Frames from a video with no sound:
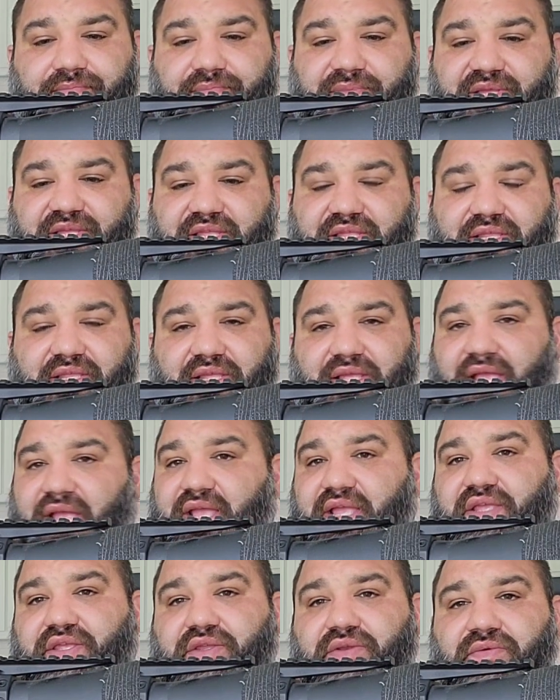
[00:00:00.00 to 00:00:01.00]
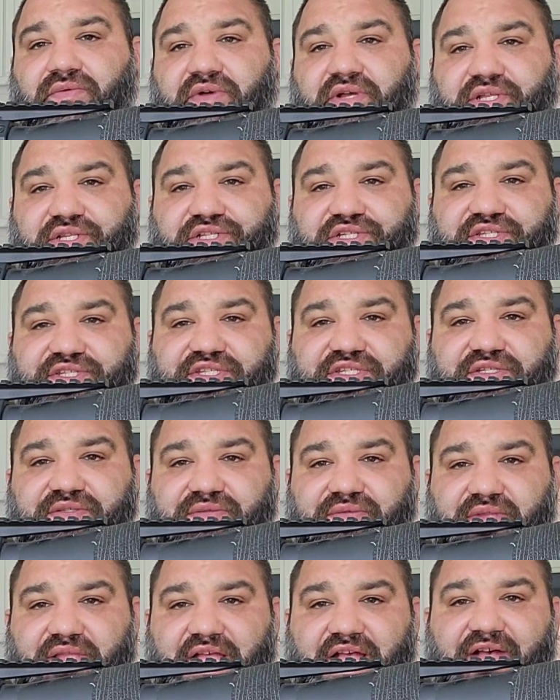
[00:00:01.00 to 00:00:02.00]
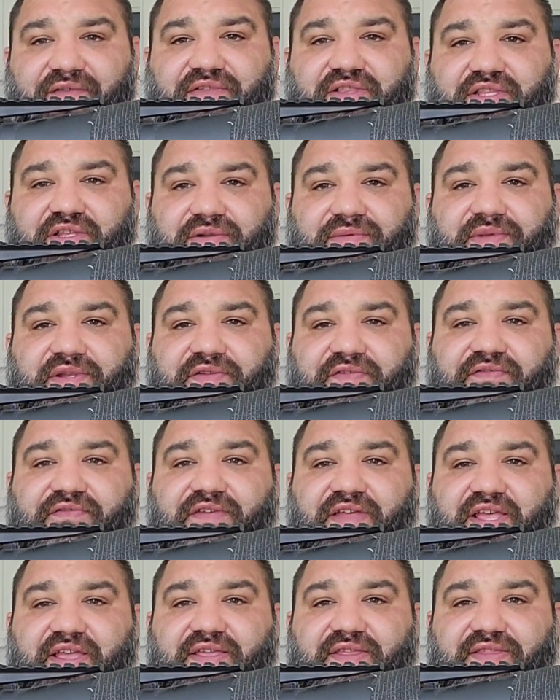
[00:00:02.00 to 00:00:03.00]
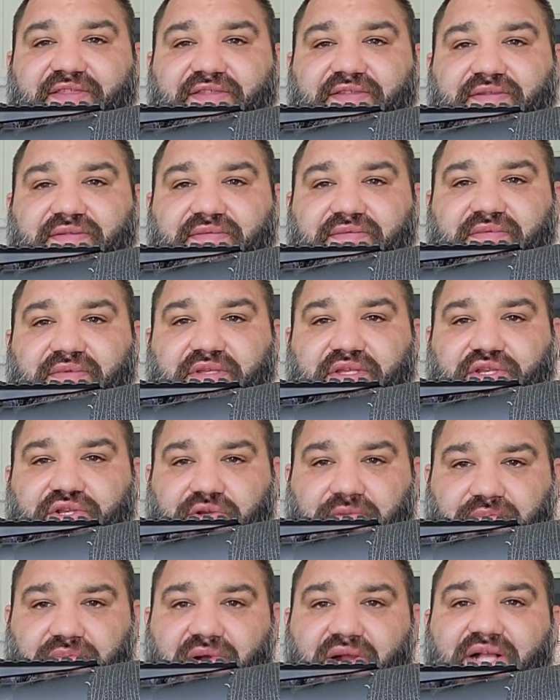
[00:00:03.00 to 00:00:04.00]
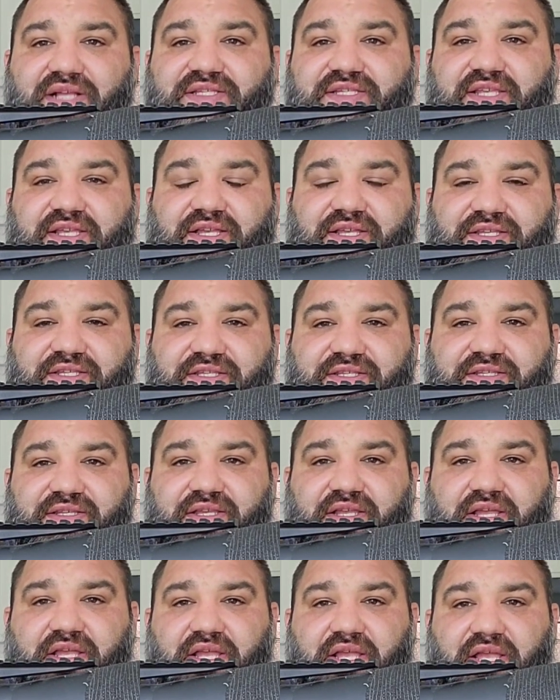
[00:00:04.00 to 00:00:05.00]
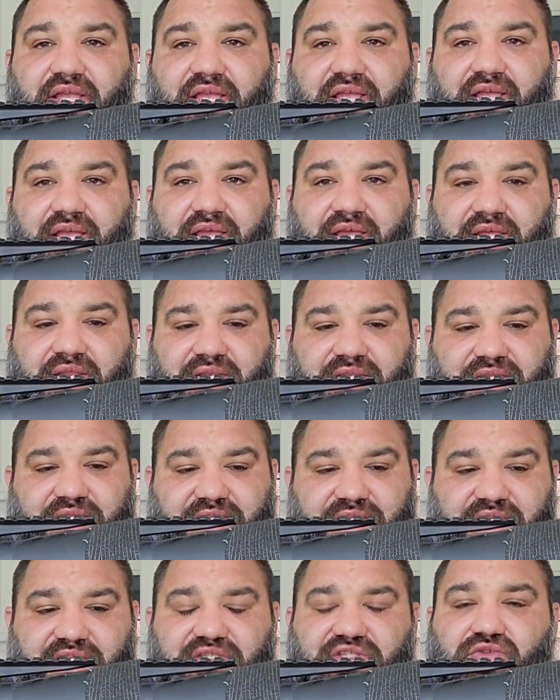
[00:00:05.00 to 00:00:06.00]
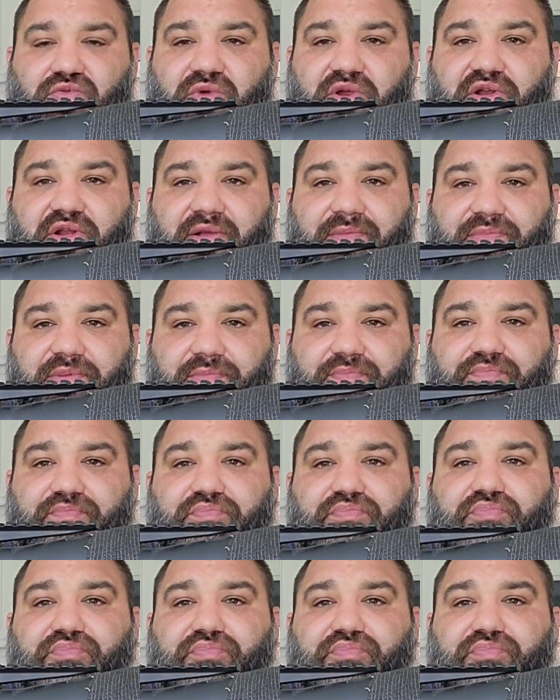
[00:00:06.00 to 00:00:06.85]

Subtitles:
But hey, you know what? Just have a little bit of faith in your process and get squared up and